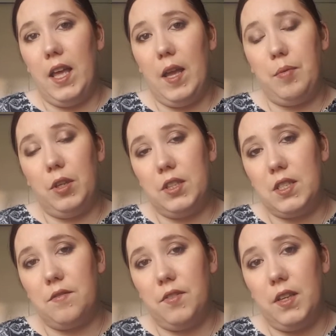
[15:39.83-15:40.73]
it probably
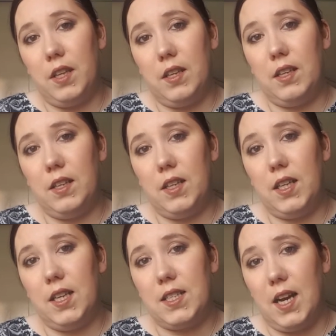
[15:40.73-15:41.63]
doesn't feel
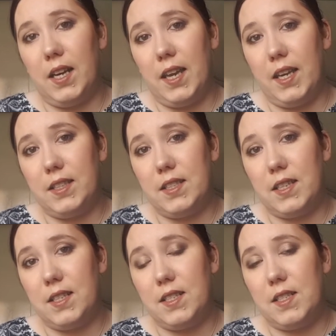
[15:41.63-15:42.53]
as high end
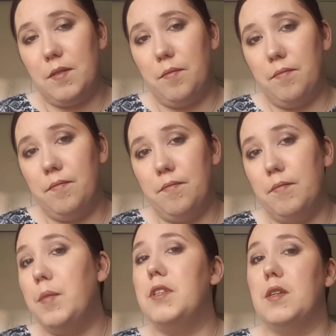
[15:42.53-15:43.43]
as
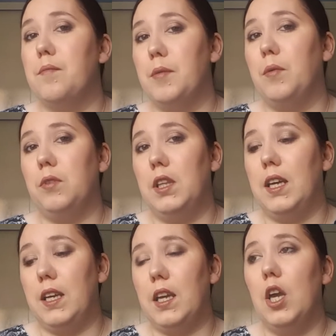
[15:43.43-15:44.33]
maybe some people would
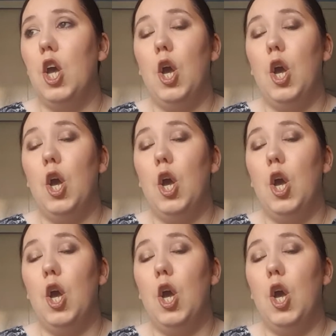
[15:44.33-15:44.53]
like.